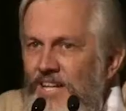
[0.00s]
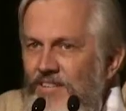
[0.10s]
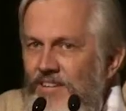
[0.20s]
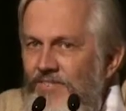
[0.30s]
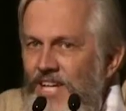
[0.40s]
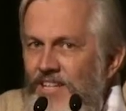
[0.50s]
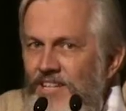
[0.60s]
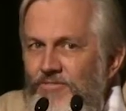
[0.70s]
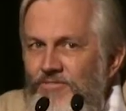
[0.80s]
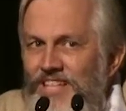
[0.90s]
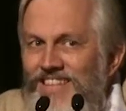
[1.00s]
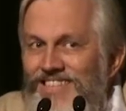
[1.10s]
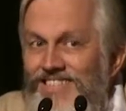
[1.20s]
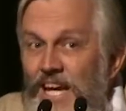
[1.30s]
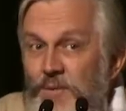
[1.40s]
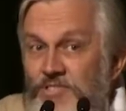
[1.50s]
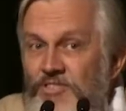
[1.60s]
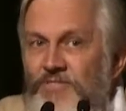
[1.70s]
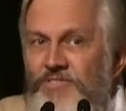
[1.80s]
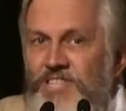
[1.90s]
are actually very different types
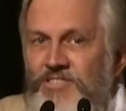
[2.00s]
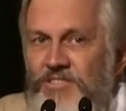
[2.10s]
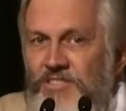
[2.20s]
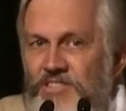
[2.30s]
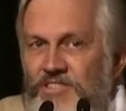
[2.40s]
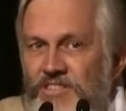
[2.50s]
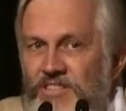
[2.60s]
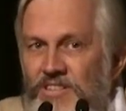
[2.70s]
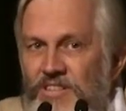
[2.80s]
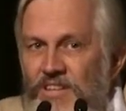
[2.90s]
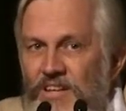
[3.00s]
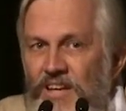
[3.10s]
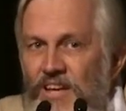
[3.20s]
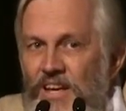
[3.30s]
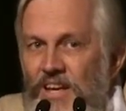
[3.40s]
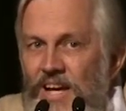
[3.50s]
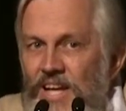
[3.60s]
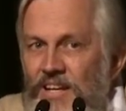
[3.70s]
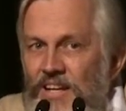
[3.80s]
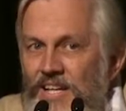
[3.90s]
of research.
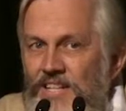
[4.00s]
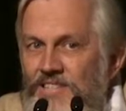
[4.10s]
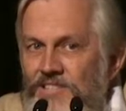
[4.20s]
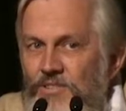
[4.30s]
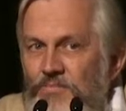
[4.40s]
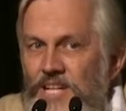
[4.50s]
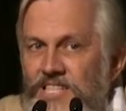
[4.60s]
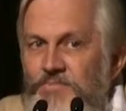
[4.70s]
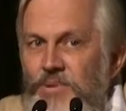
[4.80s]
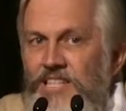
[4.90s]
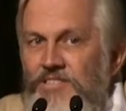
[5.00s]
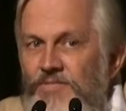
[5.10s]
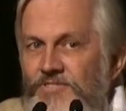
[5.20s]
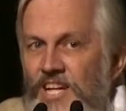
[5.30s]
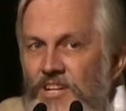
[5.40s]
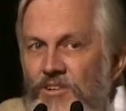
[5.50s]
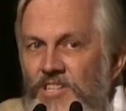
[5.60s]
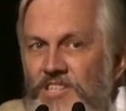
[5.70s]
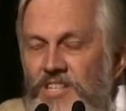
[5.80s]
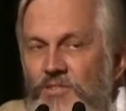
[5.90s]
And at least some aspects of
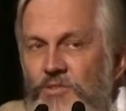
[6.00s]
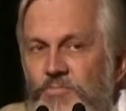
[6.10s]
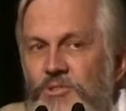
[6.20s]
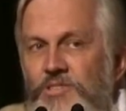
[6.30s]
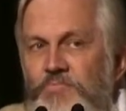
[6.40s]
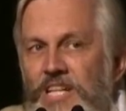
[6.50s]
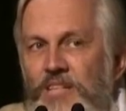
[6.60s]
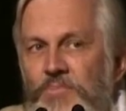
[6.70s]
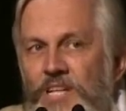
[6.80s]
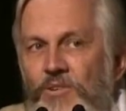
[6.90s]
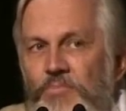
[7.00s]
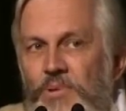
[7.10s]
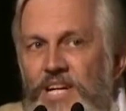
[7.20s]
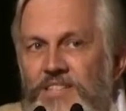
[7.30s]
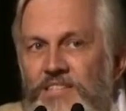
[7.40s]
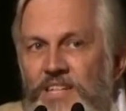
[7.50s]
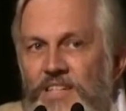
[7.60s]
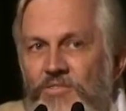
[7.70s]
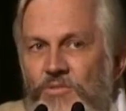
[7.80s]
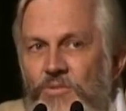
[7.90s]
psychology could much better be compared,
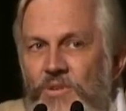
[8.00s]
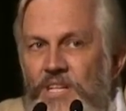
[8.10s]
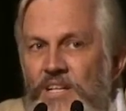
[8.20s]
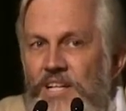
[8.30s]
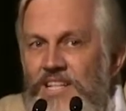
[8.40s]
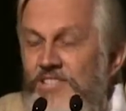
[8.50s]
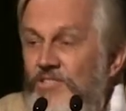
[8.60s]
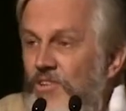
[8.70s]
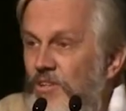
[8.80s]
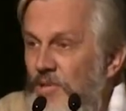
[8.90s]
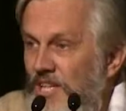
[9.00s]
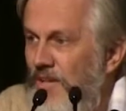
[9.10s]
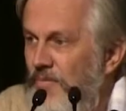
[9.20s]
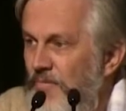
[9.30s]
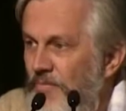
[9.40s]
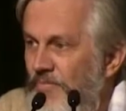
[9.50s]
say, to astronomy.